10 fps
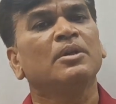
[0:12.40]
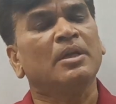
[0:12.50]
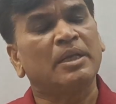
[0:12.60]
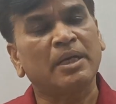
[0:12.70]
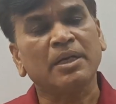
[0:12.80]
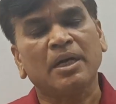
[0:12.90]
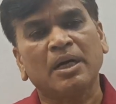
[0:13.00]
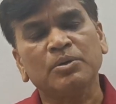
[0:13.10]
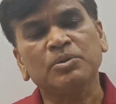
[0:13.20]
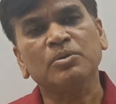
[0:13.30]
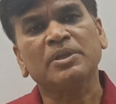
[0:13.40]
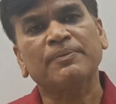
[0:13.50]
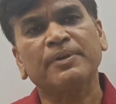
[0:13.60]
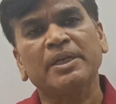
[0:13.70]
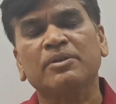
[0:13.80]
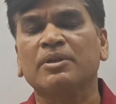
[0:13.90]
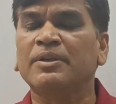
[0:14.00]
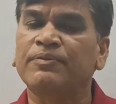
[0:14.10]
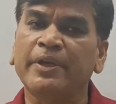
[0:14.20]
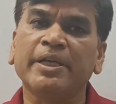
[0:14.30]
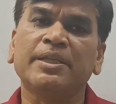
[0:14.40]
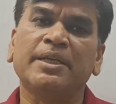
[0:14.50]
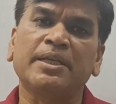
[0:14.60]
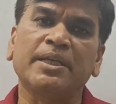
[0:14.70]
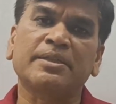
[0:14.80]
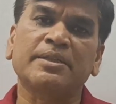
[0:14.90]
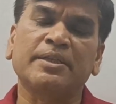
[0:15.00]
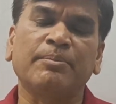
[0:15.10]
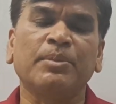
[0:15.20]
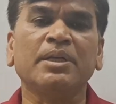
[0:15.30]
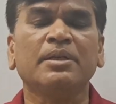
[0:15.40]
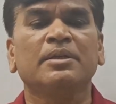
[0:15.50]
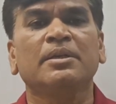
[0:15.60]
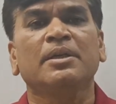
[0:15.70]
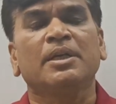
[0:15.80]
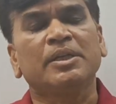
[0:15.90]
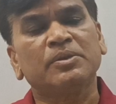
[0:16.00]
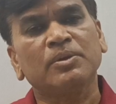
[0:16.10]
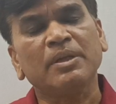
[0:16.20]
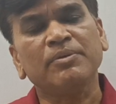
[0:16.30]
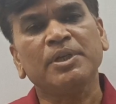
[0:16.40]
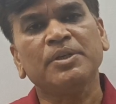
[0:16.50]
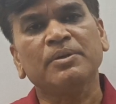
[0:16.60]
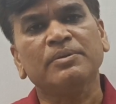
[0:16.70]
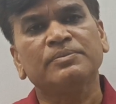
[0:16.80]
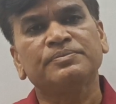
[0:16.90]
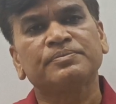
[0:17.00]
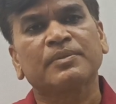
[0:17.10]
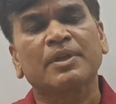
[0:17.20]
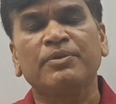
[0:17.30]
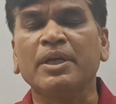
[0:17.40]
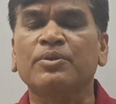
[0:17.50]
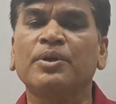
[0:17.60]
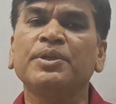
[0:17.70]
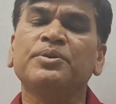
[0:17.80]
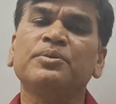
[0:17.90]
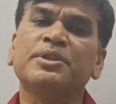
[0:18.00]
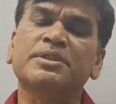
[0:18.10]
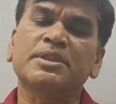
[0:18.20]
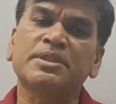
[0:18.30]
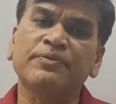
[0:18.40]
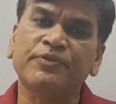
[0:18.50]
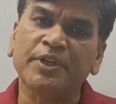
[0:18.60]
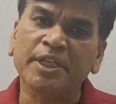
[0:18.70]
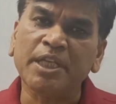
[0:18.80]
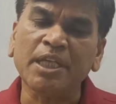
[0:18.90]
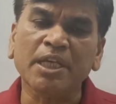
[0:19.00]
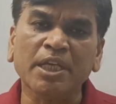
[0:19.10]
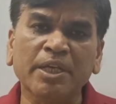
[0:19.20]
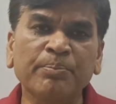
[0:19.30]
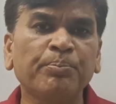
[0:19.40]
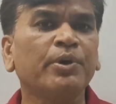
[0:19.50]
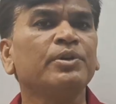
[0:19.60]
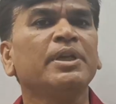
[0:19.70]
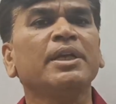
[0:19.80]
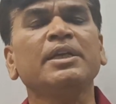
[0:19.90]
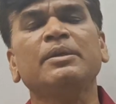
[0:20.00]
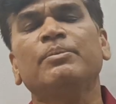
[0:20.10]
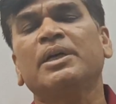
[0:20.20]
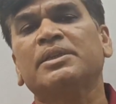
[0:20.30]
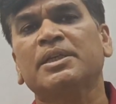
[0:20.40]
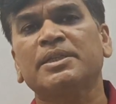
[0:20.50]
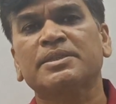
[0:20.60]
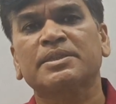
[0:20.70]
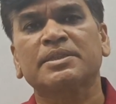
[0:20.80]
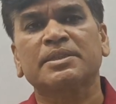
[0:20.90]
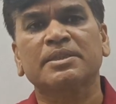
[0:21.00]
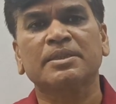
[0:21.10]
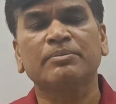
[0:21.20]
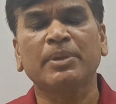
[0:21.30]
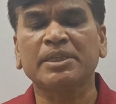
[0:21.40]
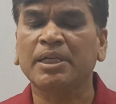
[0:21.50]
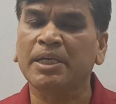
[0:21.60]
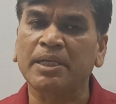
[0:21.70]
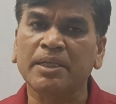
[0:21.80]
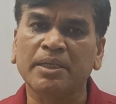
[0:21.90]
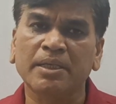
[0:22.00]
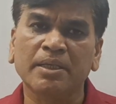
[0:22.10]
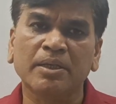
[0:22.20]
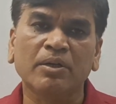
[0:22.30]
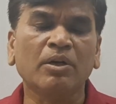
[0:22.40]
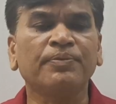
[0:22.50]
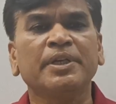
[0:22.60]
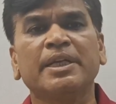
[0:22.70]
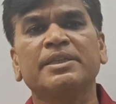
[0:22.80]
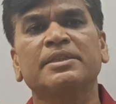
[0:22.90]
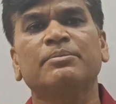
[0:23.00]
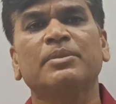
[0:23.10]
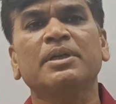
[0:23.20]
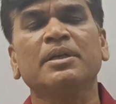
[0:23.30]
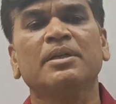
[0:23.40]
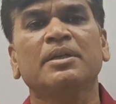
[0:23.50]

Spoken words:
learned how to deflate or inflate the index number. In today's video, we are going to discuss a very important method of index number.